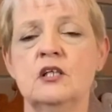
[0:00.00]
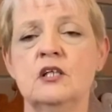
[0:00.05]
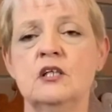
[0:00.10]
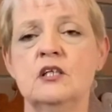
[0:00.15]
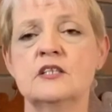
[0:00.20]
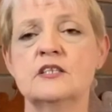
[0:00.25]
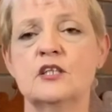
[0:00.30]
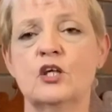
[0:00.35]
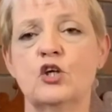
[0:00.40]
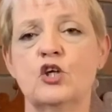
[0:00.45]

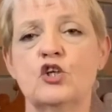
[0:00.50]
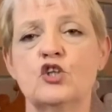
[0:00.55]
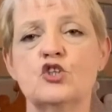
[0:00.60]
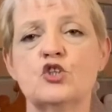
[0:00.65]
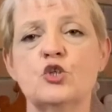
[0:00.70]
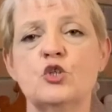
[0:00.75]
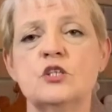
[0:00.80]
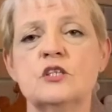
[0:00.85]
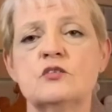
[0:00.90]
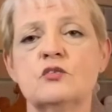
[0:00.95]
So you can
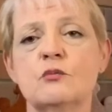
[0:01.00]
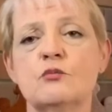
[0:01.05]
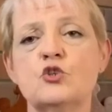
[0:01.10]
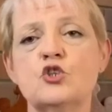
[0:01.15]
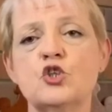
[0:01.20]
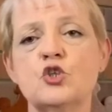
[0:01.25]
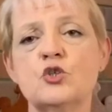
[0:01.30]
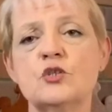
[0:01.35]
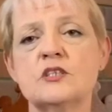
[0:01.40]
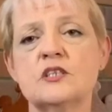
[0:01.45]
choose from
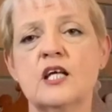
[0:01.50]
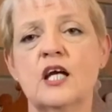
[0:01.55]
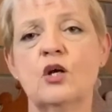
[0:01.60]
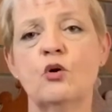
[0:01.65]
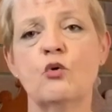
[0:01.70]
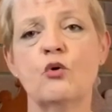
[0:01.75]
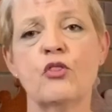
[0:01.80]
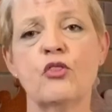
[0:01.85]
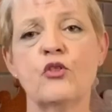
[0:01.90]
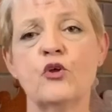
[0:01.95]
Tuesday
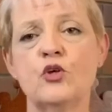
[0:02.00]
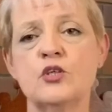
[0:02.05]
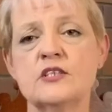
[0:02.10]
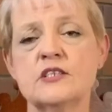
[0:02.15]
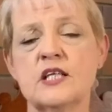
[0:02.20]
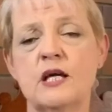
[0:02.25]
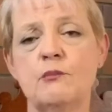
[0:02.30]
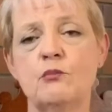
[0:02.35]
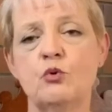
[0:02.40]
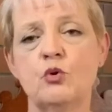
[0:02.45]
or
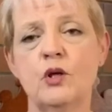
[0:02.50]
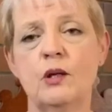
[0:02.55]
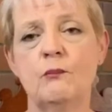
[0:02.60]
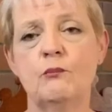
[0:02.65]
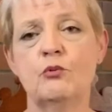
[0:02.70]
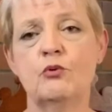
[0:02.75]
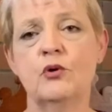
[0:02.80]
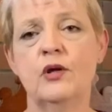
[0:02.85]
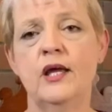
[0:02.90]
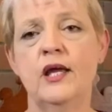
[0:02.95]
Thursday morning
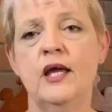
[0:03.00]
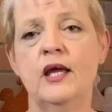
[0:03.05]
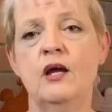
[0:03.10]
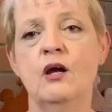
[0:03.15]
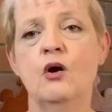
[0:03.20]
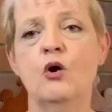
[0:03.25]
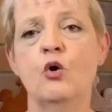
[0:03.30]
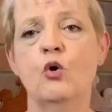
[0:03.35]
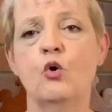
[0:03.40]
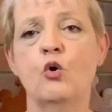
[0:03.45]
prayer,
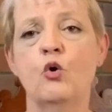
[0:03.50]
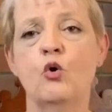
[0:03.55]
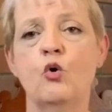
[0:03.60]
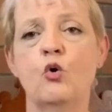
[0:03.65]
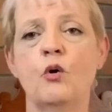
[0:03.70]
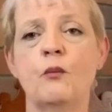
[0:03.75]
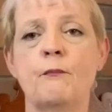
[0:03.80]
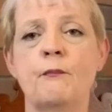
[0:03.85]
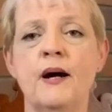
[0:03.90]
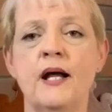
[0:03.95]

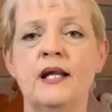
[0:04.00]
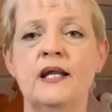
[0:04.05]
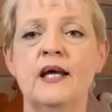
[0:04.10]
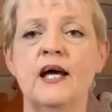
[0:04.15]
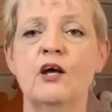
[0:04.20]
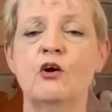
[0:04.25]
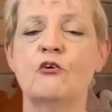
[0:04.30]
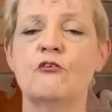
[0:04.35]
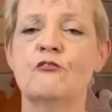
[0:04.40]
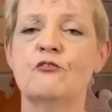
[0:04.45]
or
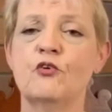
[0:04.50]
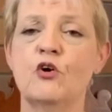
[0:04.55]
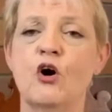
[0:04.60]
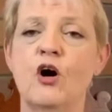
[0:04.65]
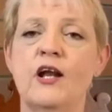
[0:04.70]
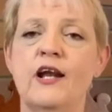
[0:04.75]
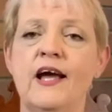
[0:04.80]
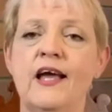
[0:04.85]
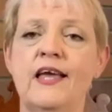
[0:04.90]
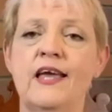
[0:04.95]
Monday or
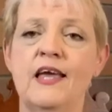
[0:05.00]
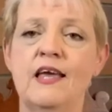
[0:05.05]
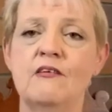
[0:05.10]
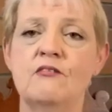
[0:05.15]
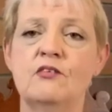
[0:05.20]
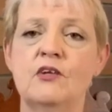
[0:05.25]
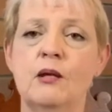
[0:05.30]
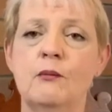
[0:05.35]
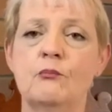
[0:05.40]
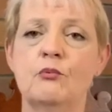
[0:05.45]
Friday
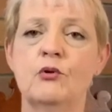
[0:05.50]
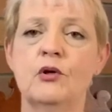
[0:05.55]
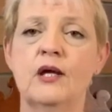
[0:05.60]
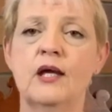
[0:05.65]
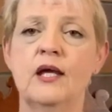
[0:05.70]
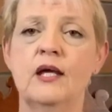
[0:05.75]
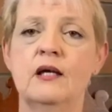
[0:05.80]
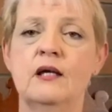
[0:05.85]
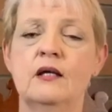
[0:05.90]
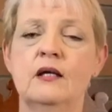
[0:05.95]
evening
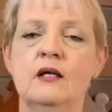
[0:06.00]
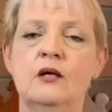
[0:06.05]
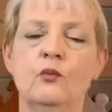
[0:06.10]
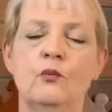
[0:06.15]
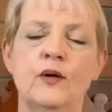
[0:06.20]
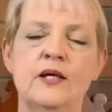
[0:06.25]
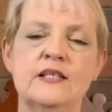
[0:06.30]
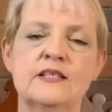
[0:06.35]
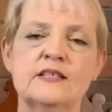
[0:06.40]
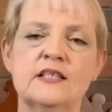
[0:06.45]
prayer.
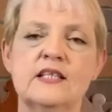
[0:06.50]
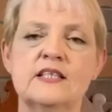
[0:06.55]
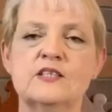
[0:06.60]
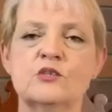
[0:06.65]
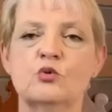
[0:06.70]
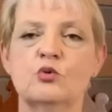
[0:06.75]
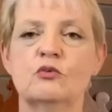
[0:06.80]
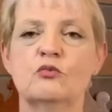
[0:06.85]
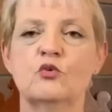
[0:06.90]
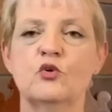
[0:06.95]
Wednesday's
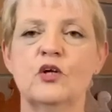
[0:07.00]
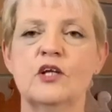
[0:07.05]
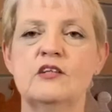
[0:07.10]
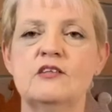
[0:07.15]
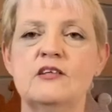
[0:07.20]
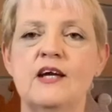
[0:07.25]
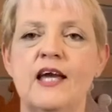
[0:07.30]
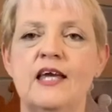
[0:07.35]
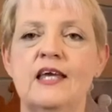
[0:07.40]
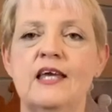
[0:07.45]
sort of already
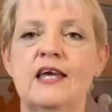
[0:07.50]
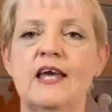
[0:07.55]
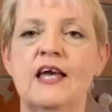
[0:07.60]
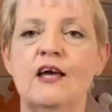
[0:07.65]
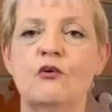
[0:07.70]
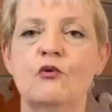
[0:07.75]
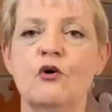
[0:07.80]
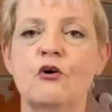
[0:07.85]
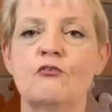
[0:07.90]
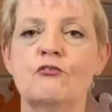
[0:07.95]
taken care
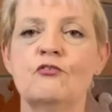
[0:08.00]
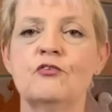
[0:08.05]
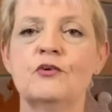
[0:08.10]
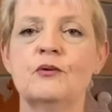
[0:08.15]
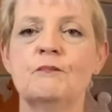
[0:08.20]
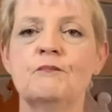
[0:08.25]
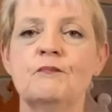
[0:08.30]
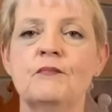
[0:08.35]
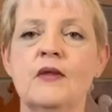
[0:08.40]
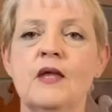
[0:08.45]
of.
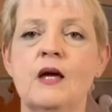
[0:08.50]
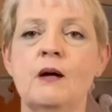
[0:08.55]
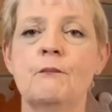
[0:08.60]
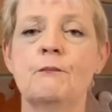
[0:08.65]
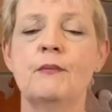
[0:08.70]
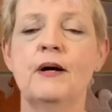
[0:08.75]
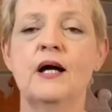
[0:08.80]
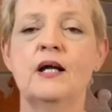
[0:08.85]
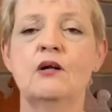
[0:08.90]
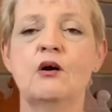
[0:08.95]

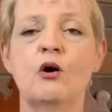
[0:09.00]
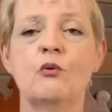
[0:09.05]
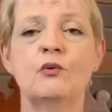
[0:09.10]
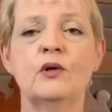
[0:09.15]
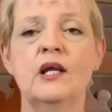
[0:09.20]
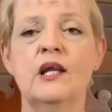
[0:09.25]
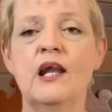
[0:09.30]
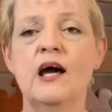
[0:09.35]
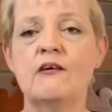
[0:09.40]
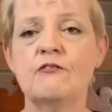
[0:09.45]
But I would
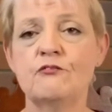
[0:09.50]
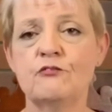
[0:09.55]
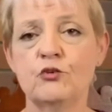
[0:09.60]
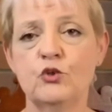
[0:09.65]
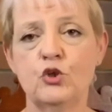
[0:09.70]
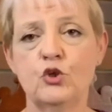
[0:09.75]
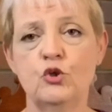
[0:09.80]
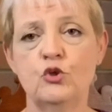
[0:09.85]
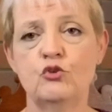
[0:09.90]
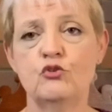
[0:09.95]
love for
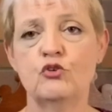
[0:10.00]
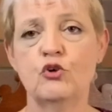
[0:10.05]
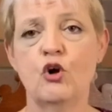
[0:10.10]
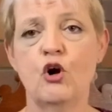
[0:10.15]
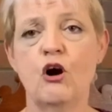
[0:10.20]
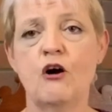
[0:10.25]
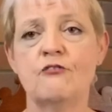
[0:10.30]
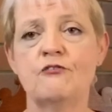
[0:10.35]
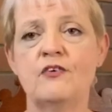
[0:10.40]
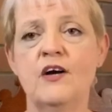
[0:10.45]
you to
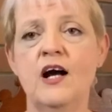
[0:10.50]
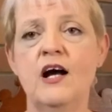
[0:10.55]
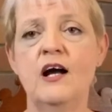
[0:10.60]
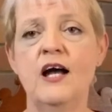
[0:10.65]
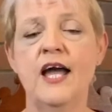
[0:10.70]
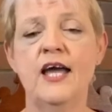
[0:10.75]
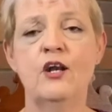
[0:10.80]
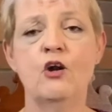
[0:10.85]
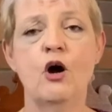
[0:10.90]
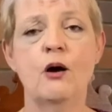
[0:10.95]
offer,
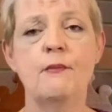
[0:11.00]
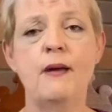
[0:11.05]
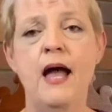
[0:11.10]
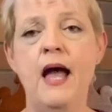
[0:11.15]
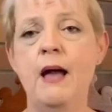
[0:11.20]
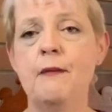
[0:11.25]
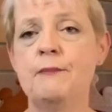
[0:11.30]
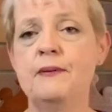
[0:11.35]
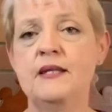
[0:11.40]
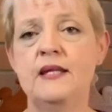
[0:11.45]
and I'm
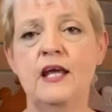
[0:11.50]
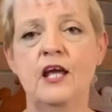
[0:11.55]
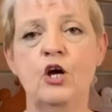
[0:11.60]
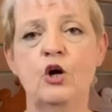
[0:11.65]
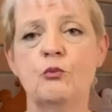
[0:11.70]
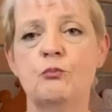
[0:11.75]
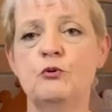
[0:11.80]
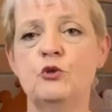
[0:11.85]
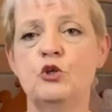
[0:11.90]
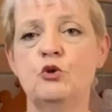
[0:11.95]
happy to
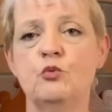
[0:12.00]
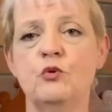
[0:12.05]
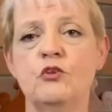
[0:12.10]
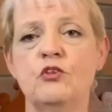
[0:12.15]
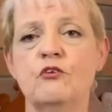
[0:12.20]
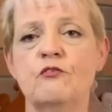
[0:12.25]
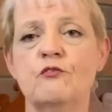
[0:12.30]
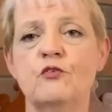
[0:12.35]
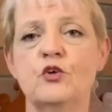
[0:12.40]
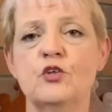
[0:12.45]
help you with the
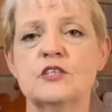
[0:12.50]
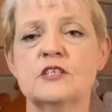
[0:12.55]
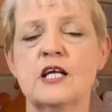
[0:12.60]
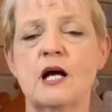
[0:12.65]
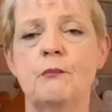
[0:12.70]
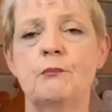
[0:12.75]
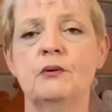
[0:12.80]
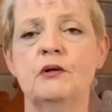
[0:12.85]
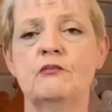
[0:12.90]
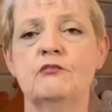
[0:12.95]
first
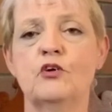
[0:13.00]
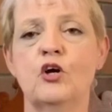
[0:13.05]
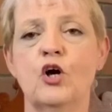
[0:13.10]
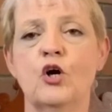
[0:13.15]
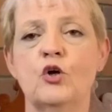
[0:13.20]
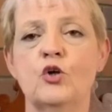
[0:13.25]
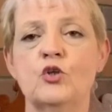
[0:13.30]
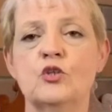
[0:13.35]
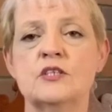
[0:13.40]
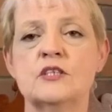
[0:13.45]
couple of
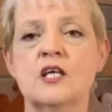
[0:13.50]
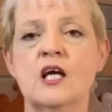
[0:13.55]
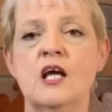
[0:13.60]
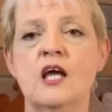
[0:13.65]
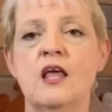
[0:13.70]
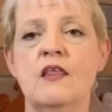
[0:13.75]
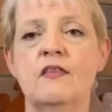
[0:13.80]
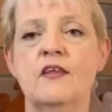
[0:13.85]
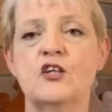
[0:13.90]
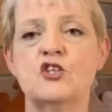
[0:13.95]
goes
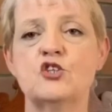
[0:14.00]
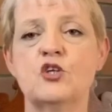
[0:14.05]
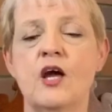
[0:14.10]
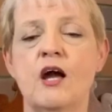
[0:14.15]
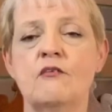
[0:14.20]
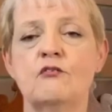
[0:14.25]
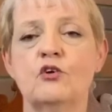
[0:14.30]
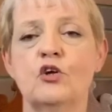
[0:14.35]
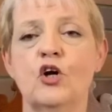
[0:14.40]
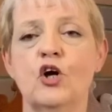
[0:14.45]
that you have
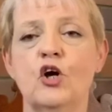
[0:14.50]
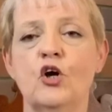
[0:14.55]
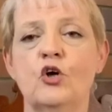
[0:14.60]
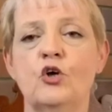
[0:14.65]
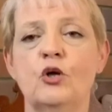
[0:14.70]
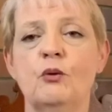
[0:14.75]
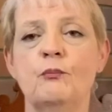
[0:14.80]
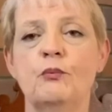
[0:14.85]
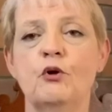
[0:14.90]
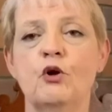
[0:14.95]
a go.
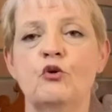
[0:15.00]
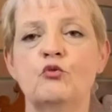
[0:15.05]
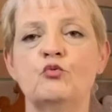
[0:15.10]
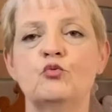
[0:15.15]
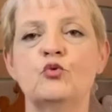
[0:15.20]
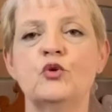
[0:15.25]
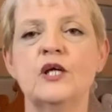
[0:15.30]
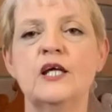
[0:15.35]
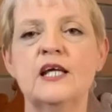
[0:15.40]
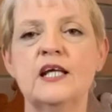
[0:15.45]
But I
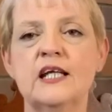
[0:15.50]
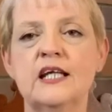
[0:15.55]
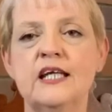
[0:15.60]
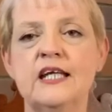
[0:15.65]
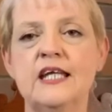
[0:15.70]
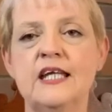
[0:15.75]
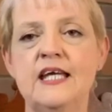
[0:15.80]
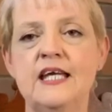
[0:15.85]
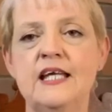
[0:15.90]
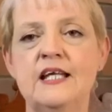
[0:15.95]
really
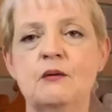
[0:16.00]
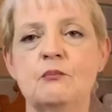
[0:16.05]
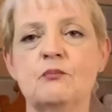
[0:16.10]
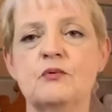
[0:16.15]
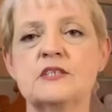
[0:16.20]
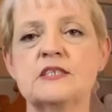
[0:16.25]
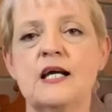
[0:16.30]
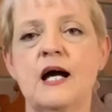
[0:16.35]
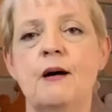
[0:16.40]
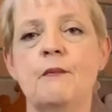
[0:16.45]
need
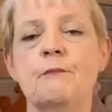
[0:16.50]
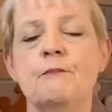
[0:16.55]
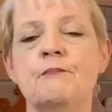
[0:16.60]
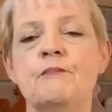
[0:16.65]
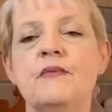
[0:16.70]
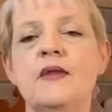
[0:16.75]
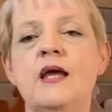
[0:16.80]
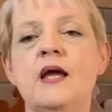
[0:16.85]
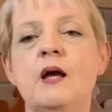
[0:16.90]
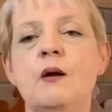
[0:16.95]
some
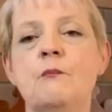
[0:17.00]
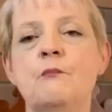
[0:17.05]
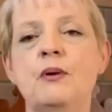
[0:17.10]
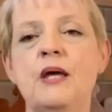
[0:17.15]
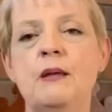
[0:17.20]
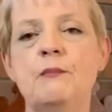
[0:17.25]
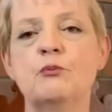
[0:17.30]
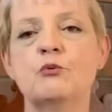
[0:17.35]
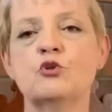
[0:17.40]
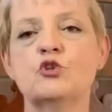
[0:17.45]

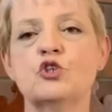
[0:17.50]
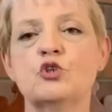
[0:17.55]
people to